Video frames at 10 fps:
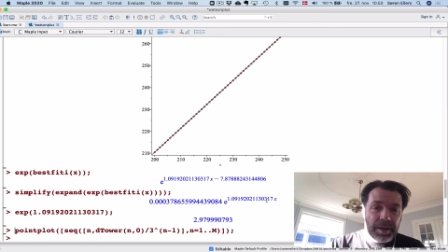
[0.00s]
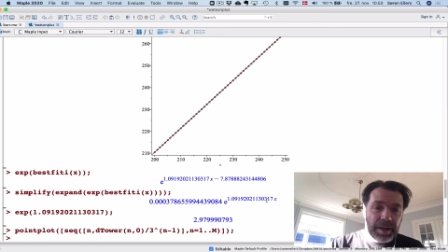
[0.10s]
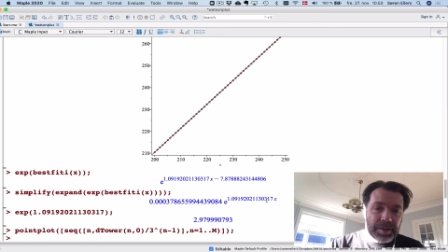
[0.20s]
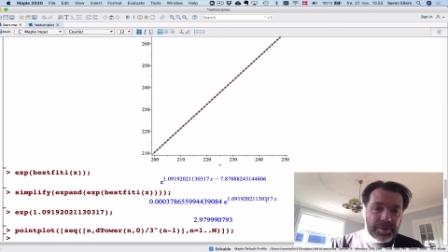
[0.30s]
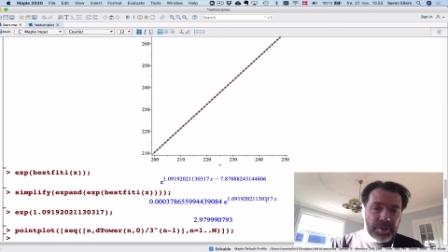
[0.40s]

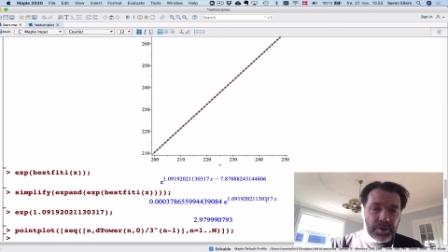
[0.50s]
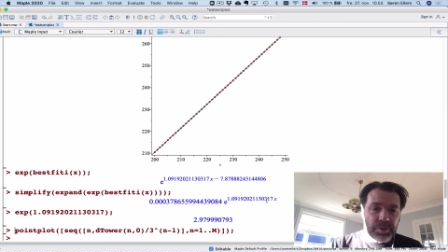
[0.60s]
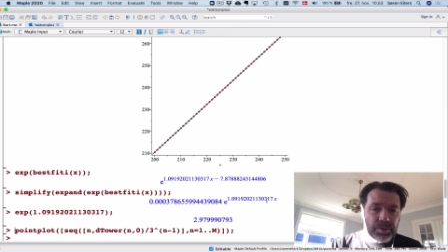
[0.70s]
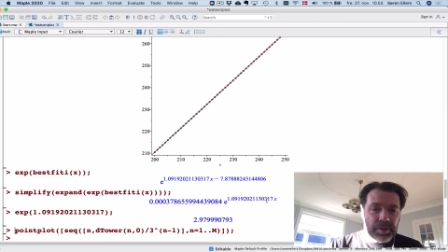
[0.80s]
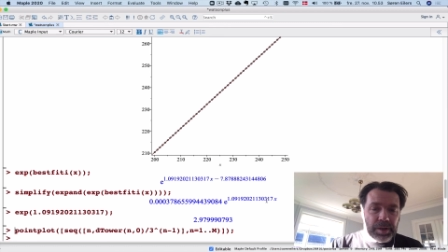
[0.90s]
And
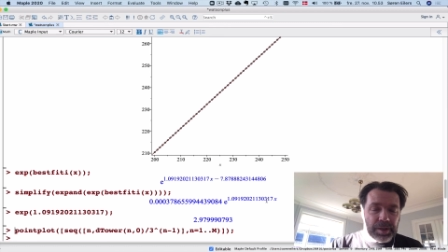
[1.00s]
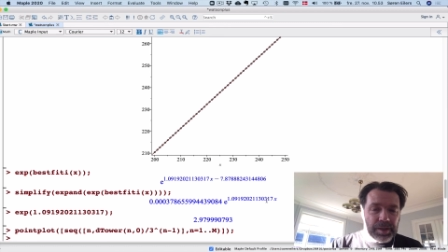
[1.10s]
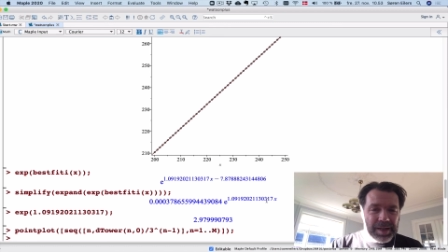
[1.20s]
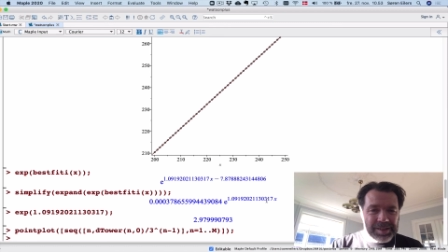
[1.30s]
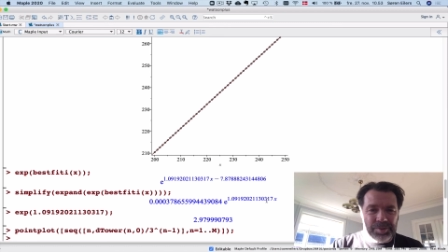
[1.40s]
so,
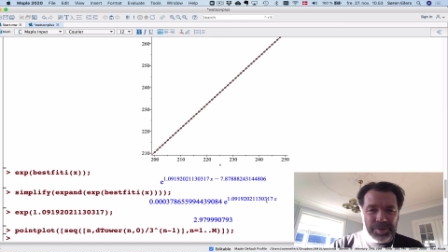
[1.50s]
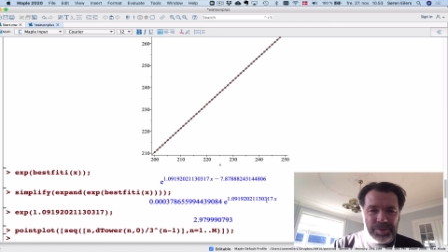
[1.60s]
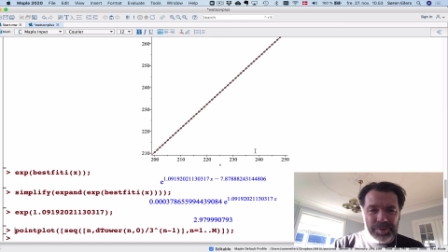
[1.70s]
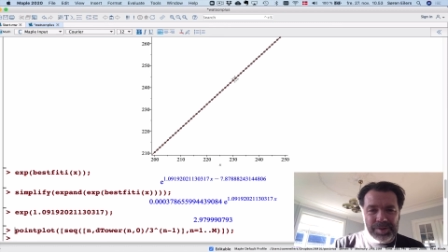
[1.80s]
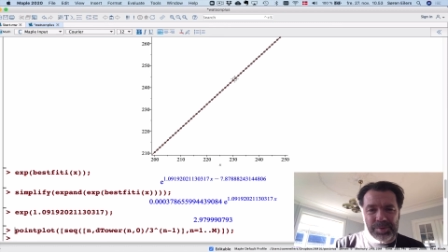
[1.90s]
uh, actually,
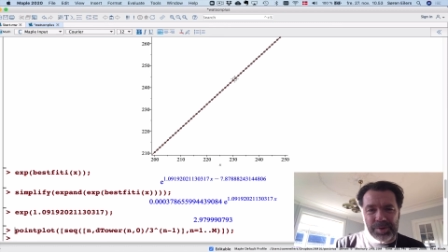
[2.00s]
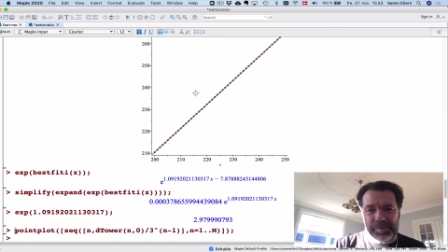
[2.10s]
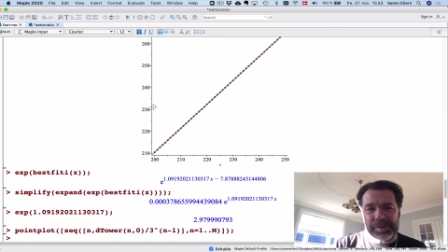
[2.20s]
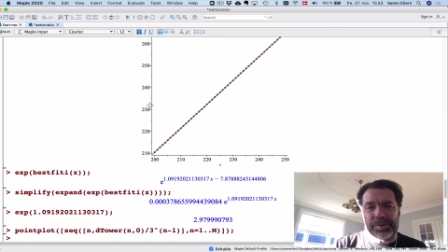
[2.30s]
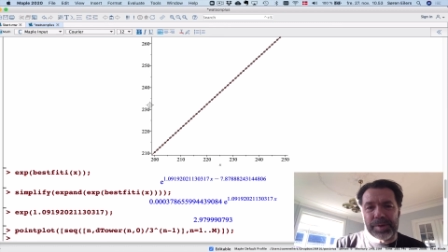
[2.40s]
so it's sort of
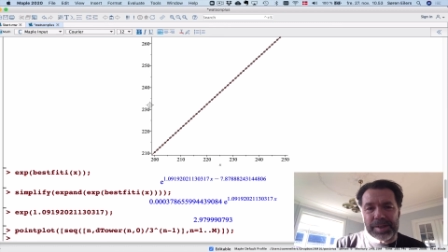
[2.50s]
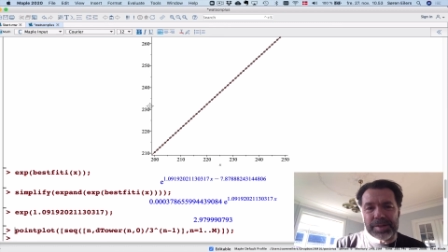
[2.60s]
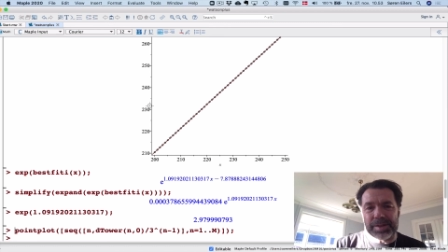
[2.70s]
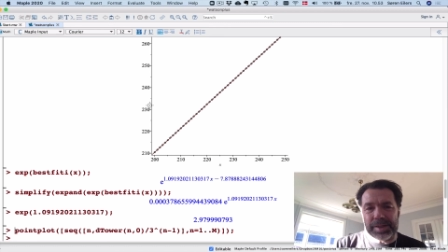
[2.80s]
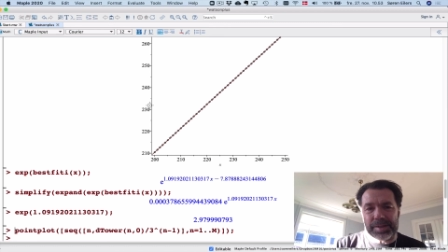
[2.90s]
a
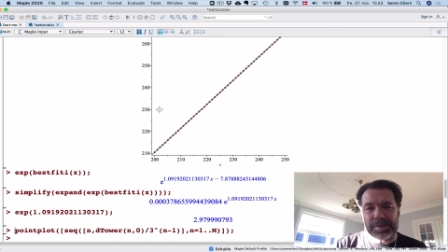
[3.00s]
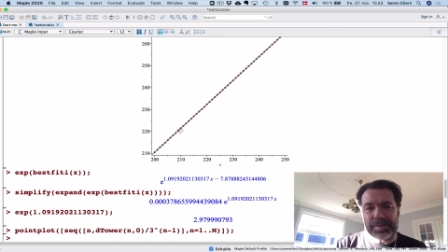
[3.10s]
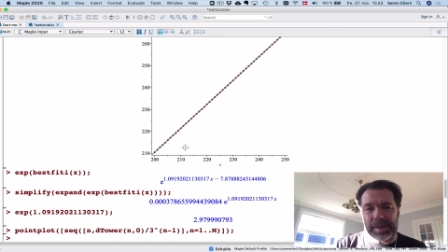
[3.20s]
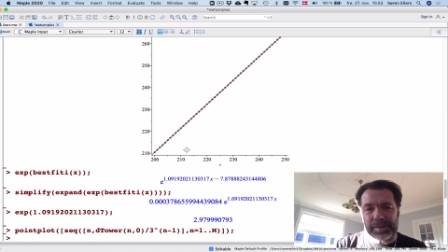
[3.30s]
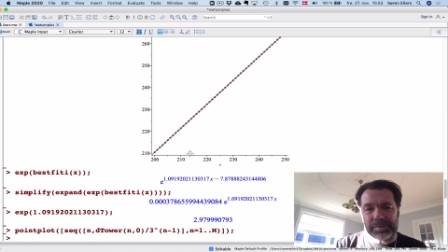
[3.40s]
coincidence
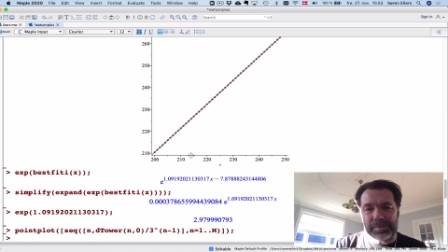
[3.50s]
that